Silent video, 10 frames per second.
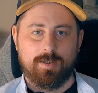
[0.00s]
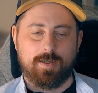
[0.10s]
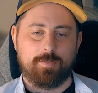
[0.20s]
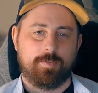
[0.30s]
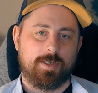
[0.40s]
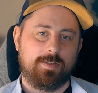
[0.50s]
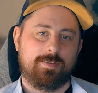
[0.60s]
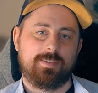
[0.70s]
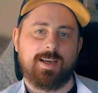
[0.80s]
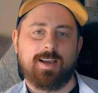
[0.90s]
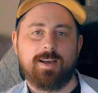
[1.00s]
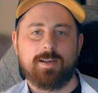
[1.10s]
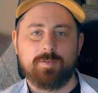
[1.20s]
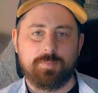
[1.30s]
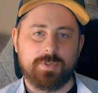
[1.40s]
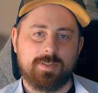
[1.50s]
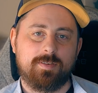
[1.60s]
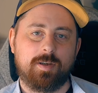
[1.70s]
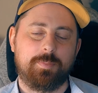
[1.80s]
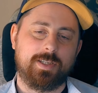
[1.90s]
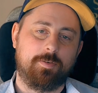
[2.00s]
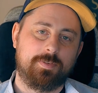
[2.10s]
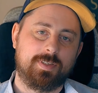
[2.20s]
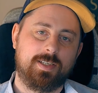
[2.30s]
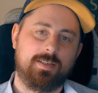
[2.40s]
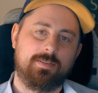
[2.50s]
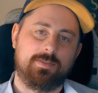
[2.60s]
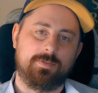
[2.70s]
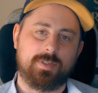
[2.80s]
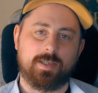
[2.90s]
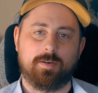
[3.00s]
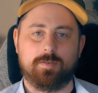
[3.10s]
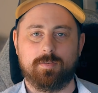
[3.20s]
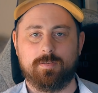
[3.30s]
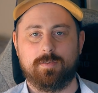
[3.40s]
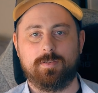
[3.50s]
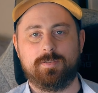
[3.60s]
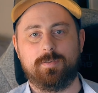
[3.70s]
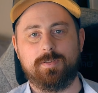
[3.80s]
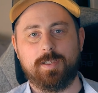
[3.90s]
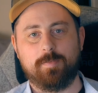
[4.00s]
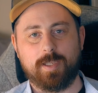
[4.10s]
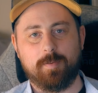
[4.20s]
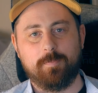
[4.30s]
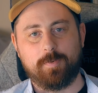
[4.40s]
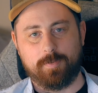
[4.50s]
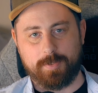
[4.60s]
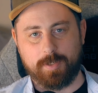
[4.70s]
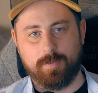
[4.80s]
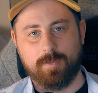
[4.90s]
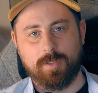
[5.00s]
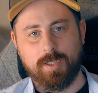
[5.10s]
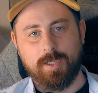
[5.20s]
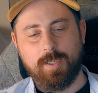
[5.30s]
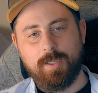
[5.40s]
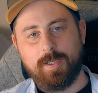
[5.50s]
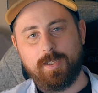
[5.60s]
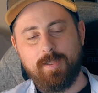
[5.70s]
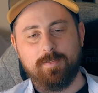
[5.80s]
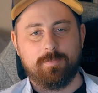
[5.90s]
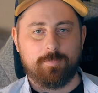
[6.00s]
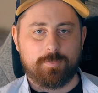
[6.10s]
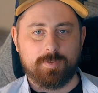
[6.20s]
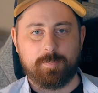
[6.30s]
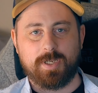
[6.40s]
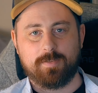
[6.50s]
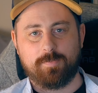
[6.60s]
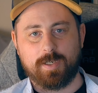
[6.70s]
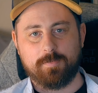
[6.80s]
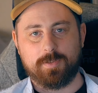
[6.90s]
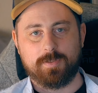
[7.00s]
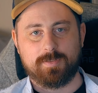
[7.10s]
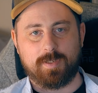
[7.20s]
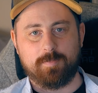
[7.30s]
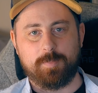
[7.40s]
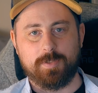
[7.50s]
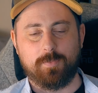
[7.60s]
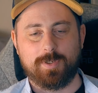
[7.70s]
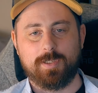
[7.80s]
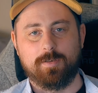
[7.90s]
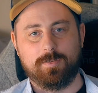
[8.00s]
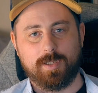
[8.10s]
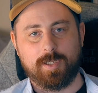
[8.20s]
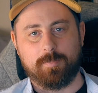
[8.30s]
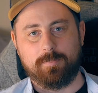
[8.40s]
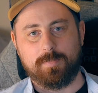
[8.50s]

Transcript: I felt I had built up enough skills to take on a solo dev game for real, and for the past 5 years I've been working on the game,